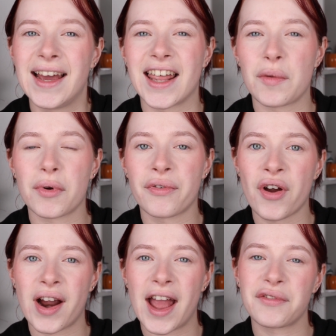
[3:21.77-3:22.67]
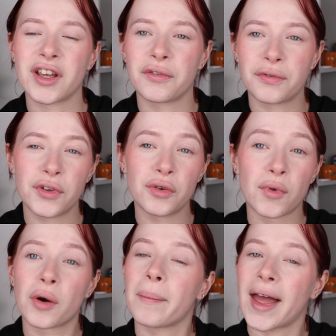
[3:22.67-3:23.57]
And I prefer having a few
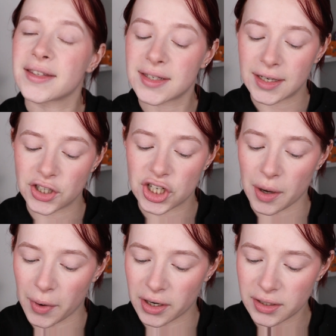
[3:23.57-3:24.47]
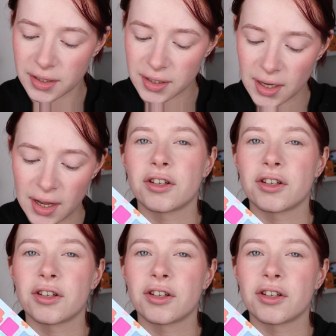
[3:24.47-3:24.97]
more mattes than shimmers.